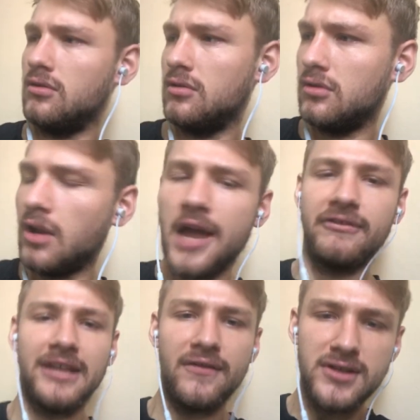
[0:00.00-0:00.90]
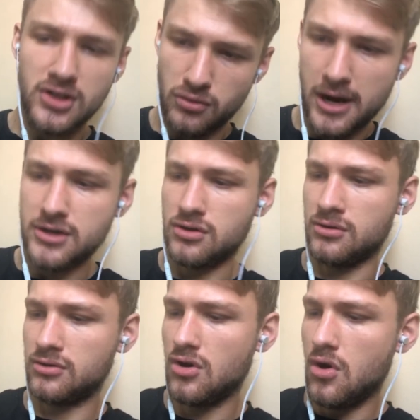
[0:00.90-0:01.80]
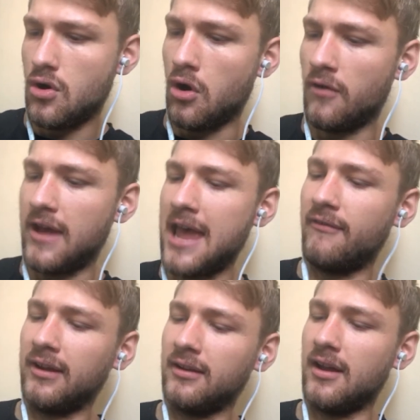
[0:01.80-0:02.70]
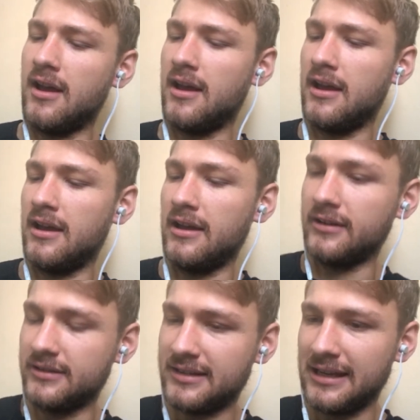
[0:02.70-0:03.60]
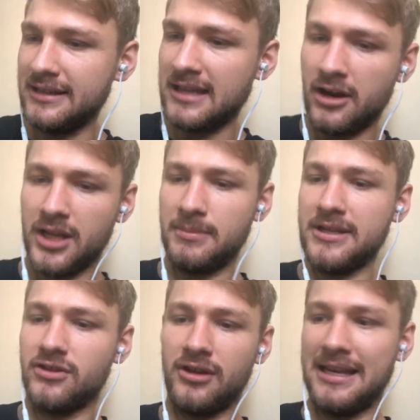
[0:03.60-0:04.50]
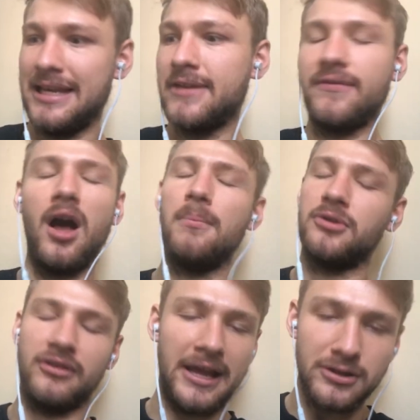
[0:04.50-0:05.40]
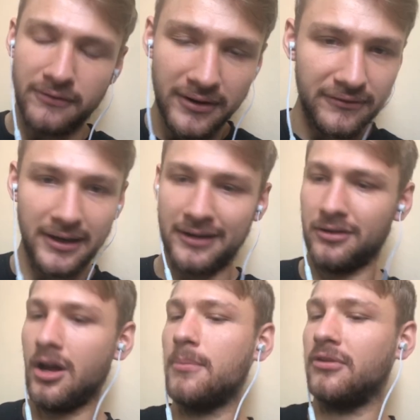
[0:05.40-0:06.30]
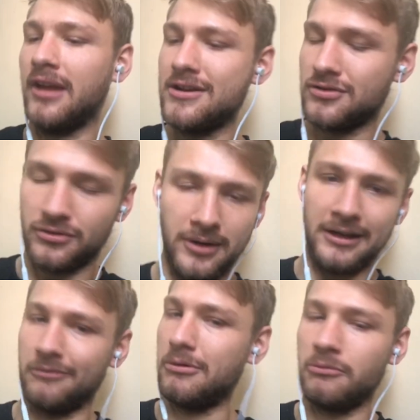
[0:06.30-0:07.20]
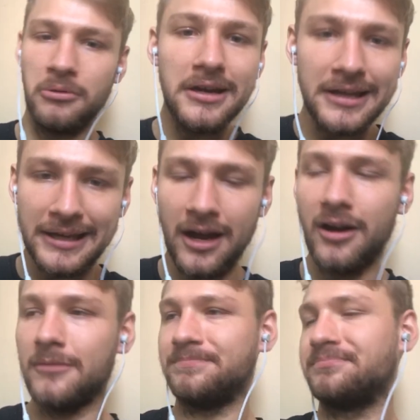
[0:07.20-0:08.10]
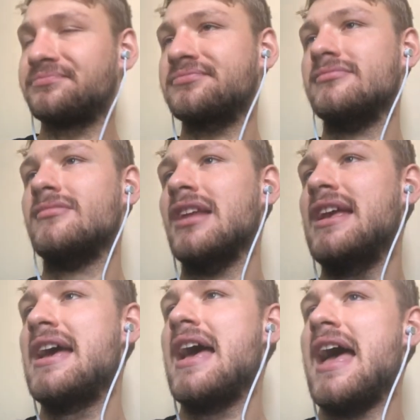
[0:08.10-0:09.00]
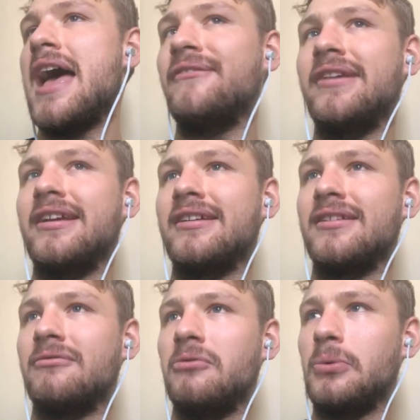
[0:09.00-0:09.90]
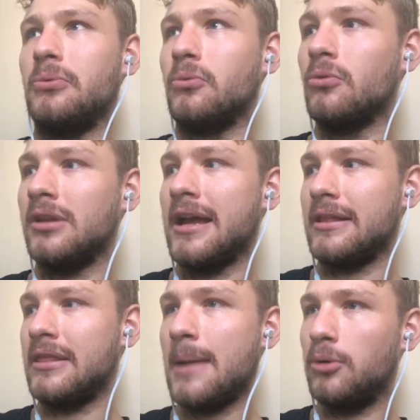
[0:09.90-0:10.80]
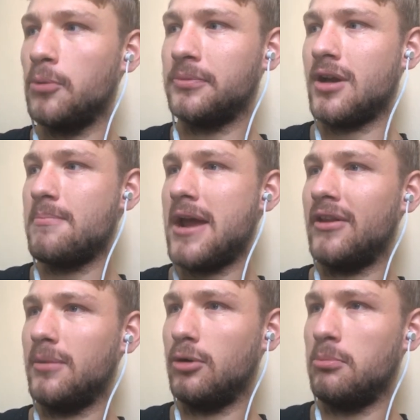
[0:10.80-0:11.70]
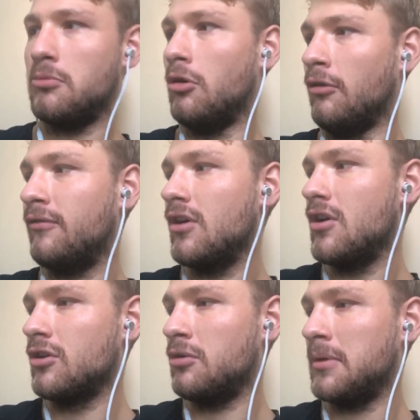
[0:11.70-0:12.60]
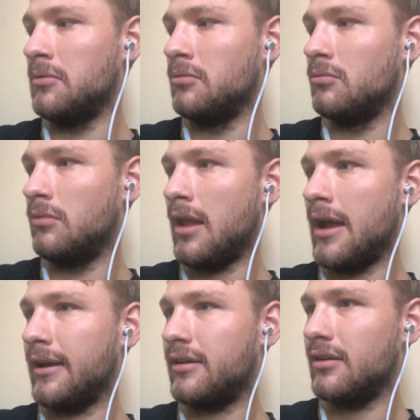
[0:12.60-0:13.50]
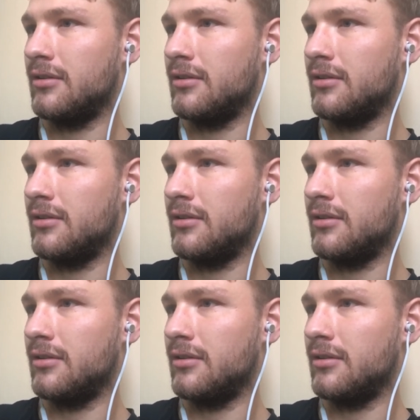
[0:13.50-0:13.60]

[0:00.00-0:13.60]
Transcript: life or death situations, of having a disease that only means you can live up to the age of 15, up to the age of 20, really young. Having like that problem compared to the problem of, you mean like